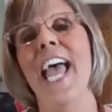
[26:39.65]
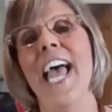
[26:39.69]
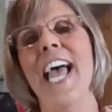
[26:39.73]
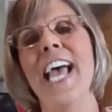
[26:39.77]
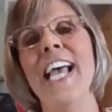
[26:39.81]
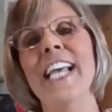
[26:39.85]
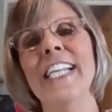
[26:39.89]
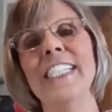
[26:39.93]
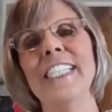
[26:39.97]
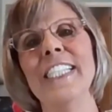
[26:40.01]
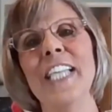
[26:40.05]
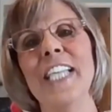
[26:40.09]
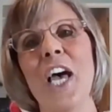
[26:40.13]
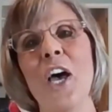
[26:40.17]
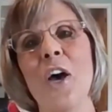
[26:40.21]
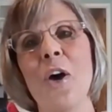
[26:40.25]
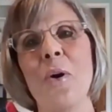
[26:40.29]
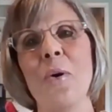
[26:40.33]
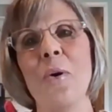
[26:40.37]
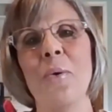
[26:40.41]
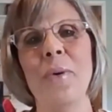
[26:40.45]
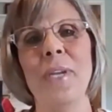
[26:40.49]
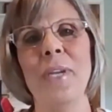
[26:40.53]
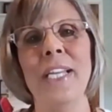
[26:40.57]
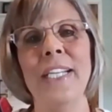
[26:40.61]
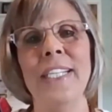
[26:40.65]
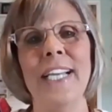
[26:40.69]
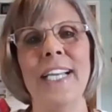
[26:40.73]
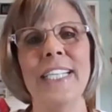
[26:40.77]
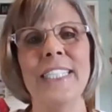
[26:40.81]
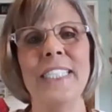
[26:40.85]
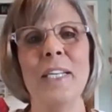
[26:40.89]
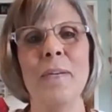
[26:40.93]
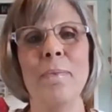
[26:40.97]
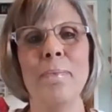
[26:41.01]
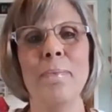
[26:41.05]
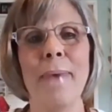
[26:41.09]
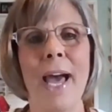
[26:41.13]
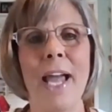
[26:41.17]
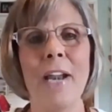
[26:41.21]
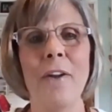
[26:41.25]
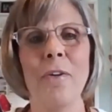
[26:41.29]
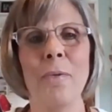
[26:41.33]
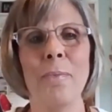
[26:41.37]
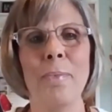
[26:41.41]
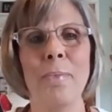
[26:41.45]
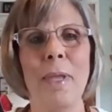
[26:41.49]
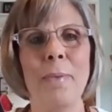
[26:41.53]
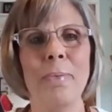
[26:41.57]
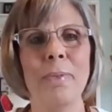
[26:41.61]
And so it doesn't
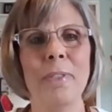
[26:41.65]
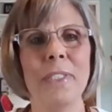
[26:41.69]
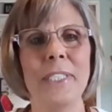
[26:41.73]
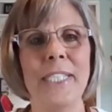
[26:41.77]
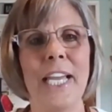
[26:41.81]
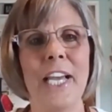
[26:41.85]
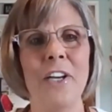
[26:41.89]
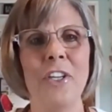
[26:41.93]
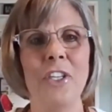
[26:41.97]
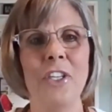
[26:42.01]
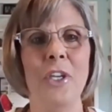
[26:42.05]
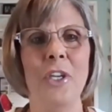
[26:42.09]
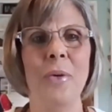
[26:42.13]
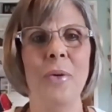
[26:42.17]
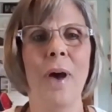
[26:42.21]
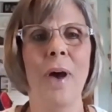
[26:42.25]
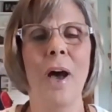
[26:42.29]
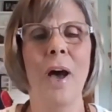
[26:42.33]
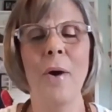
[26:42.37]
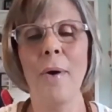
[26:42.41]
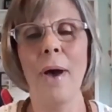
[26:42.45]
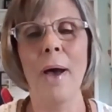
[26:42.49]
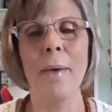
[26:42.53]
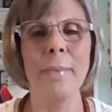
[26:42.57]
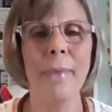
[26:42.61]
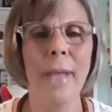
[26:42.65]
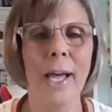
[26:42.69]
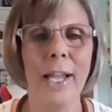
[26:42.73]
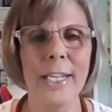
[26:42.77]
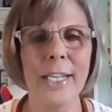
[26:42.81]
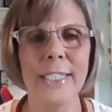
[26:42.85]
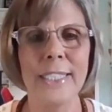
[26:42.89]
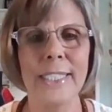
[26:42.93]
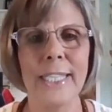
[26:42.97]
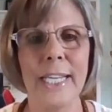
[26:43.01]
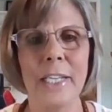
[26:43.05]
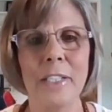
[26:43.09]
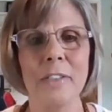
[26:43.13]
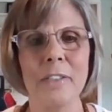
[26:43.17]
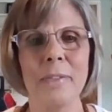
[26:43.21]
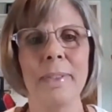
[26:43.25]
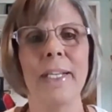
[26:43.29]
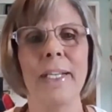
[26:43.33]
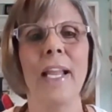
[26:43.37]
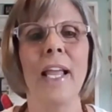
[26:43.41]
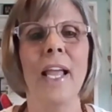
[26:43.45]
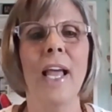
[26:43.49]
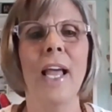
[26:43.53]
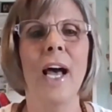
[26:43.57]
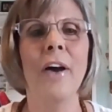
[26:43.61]
matter when people tell you, oh, I'm not a salesman.
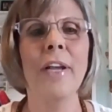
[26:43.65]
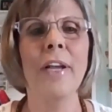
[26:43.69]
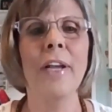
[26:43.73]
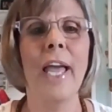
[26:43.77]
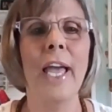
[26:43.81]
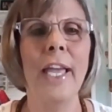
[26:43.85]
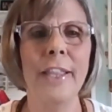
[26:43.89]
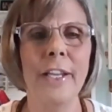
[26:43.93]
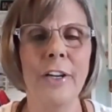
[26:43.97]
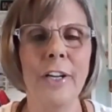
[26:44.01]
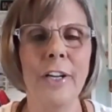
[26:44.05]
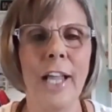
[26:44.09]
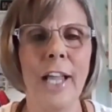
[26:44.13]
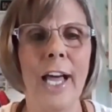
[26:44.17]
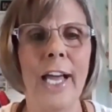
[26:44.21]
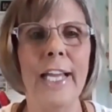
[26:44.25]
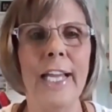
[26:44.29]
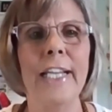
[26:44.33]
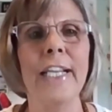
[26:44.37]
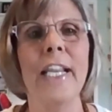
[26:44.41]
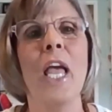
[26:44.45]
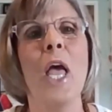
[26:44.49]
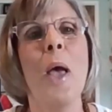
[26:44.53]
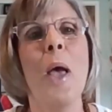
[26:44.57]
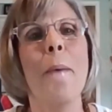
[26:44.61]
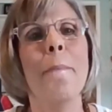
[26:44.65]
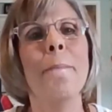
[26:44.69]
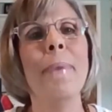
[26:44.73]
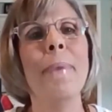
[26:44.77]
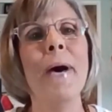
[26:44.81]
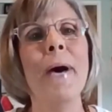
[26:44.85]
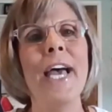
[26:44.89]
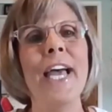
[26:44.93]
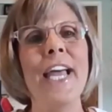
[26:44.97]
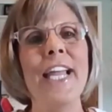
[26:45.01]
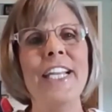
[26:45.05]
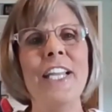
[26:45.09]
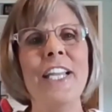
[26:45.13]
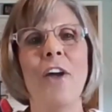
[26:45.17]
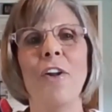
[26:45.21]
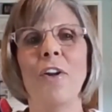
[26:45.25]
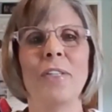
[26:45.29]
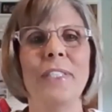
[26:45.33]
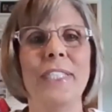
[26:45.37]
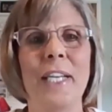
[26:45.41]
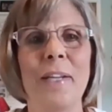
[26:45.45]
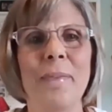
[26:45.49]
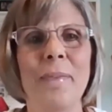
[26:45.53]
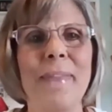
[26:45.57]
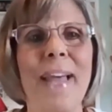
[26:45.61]
Okay, they're lying. But no,
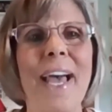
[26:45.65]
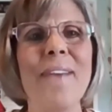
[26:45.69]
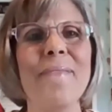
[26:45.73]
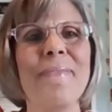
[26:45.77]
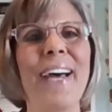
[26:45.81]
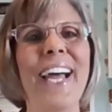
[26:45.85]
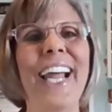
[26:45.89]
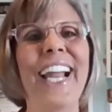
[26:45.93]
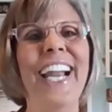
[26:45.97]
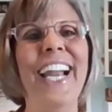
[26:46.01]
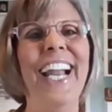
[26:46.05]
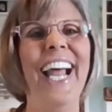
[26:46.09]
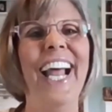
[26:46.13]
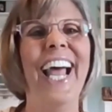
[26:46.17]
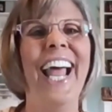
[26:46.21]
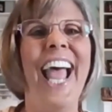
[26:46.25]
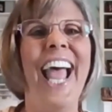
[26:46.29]
don't tell them that.